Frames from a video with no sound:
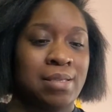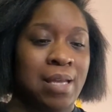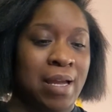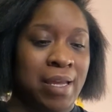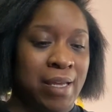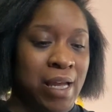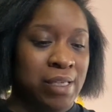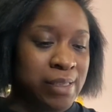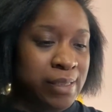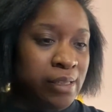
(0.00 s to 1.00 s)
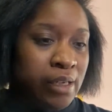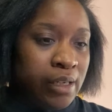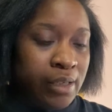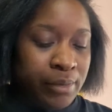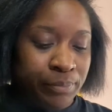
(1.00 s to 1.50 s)
I had got
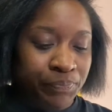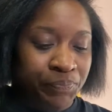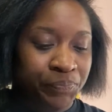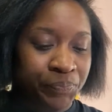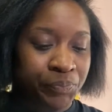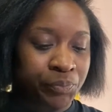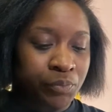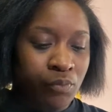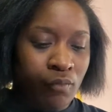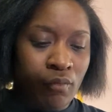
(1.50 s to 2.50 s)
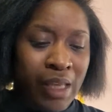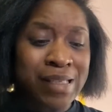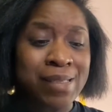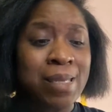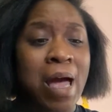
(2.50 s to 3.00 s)
some
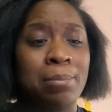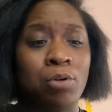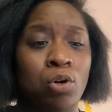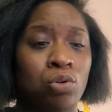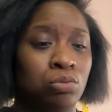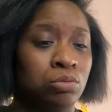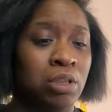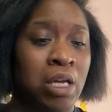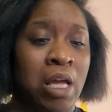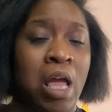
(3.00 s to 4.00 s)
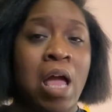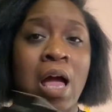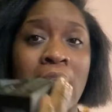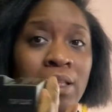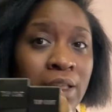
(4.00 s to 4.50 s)
top coat.
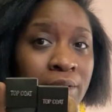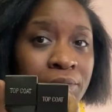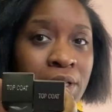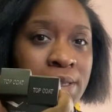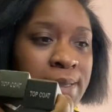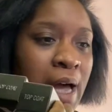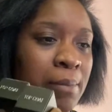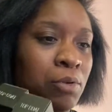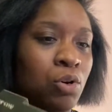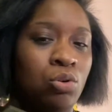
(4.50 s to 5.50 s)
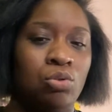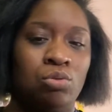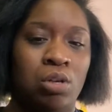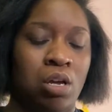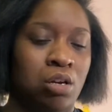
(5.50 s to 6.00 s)
I love their top
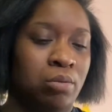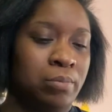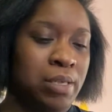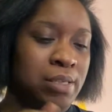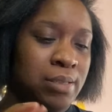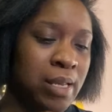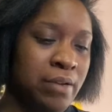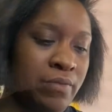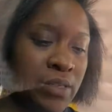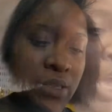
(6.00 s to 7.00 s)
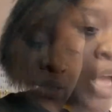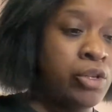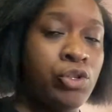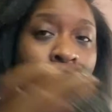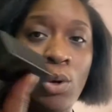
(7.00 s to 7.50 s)
coat. It's stain
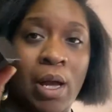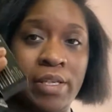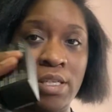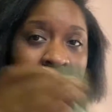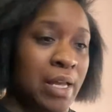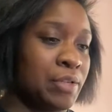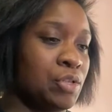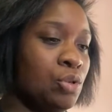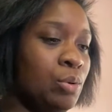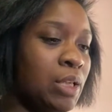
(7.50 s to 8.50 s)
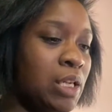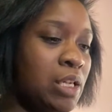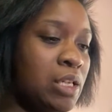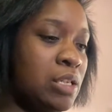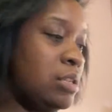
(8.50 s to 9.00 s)
resistant. So I just got 2 of
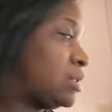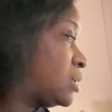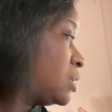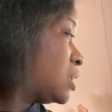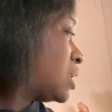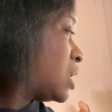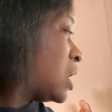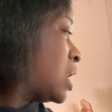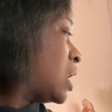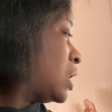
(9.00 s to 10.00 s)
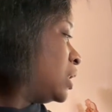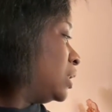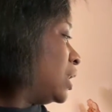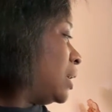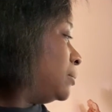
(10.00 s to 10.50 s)
these
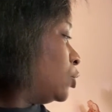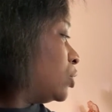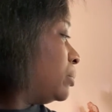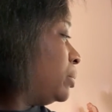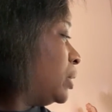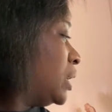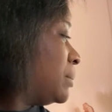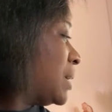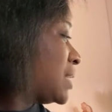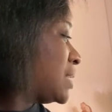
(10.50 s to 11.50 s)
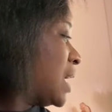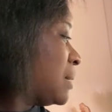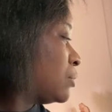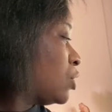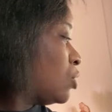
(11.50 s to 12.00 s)
that I'm gonna put in my
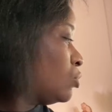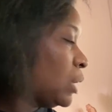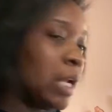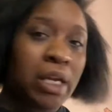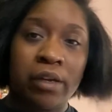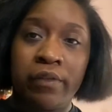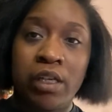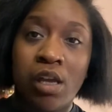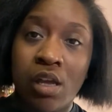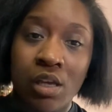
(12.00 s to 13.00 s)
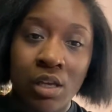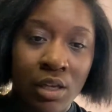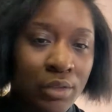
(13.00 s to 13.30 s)
top coat area.